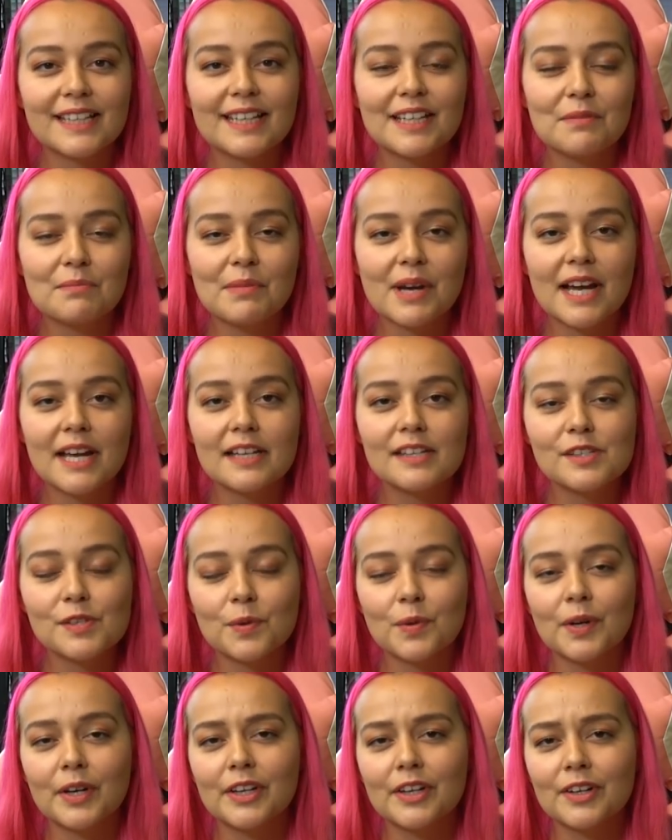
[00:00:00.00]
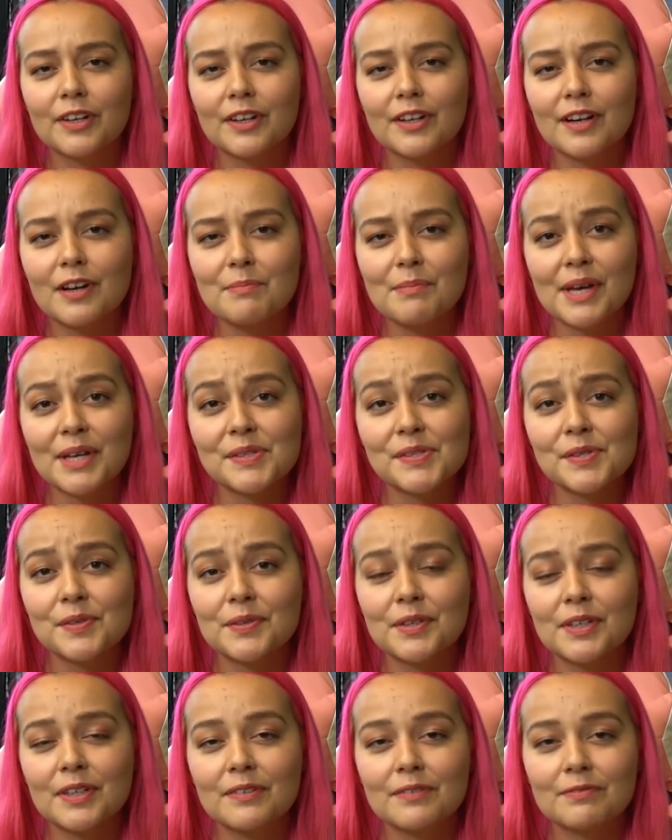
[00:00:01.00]
getting mice or you're a mouse
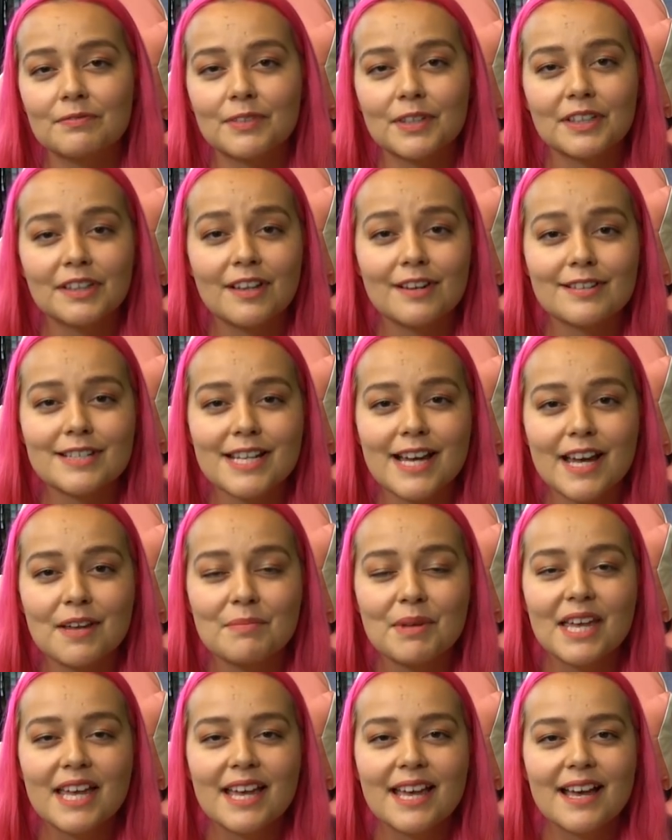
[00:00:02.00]
owner for a long time,